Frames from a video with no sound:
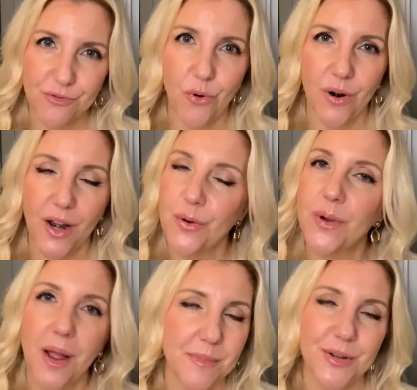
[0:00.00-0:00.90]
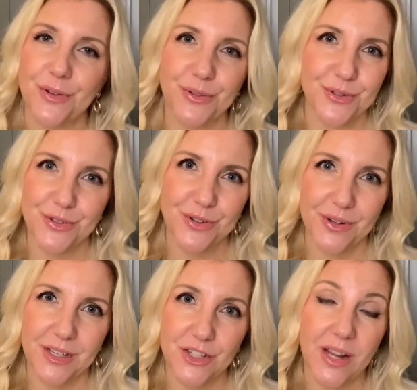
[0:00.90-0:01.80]
for. I don't come here to learn
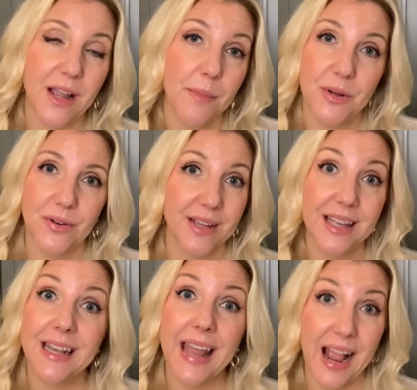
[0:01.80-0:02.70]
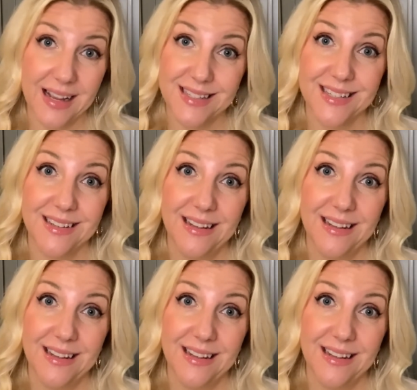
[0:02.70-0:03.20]
Turkish. I come here to connect.